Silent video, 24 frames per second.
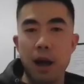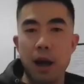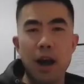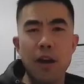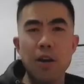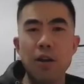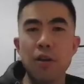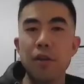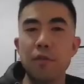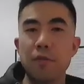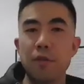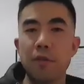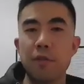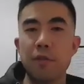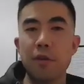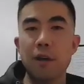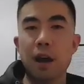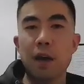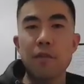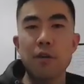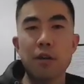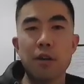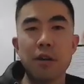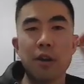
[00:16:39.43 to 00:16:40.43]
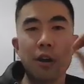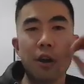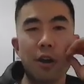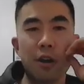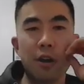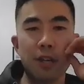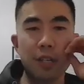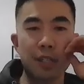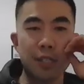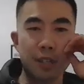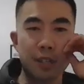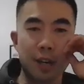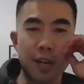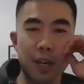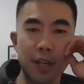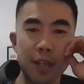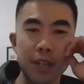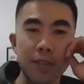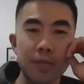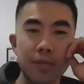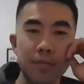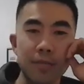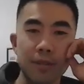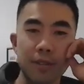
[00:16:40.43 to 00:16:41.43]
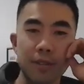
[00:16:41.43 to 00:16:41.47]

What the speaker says: I don't know if have you heard of Cody Schneider?